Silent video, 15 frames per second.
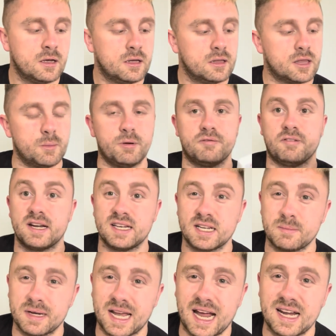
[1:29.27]
the befriending
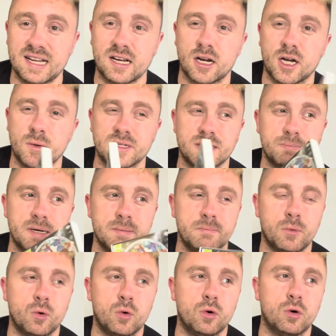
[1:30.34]
mechanic. I know it's a bit
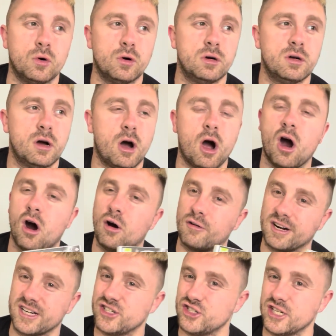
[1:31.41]
more
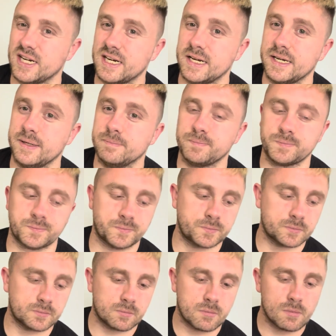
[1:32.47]
RNG,
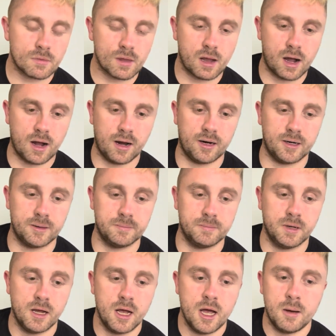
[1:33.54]
but
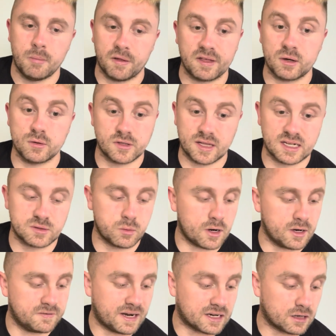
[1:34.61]
I think also that's why
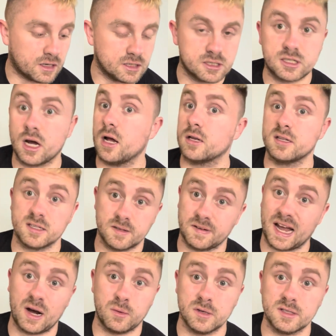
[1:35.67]
I've had like tons of
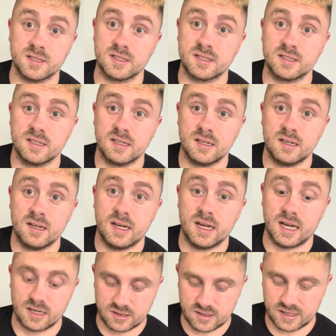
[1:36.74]
hours
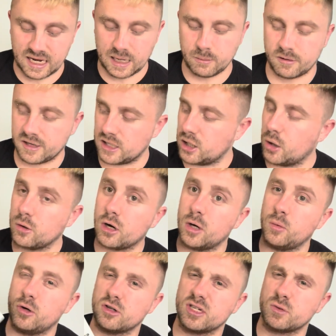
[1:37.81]
into the game. I think Yokai
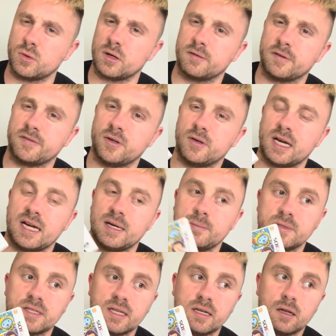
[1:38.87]
Watch is one of the few
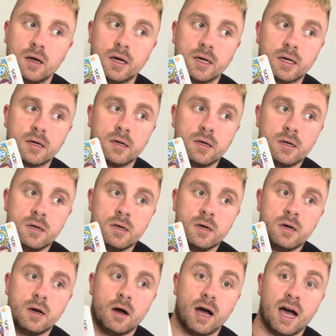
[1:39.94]
games that like
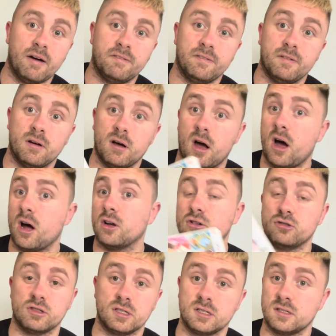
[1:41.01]
I have
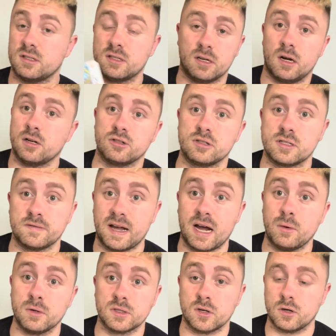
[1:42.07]
hundreds and hundreds of
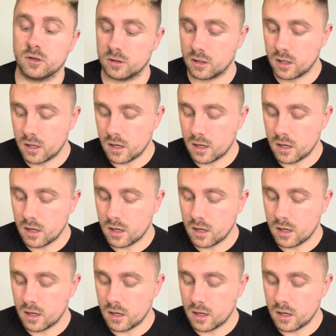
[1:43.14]
hours on,